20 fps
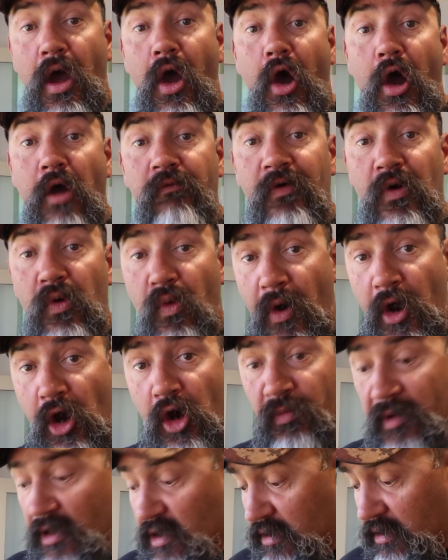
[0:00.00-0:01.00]

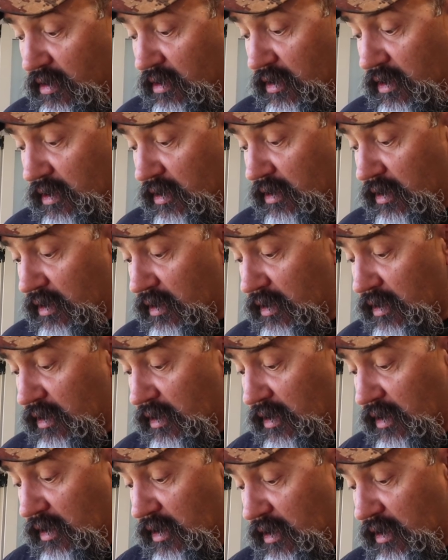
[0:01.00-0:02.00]
overwhelming
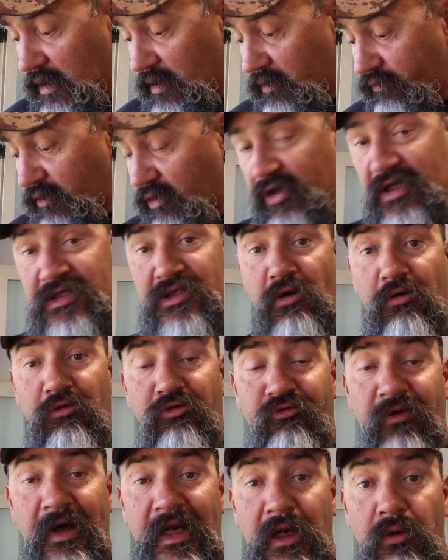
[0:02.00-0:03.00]
that this
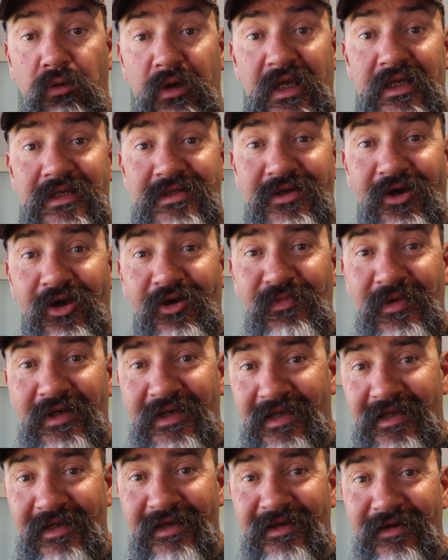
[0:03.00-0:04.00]
old file will get so
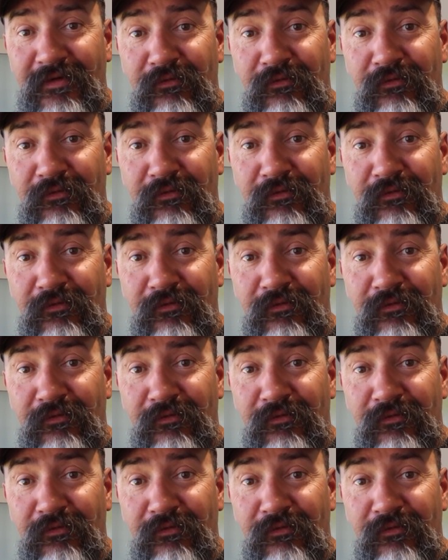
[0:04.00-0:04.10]
many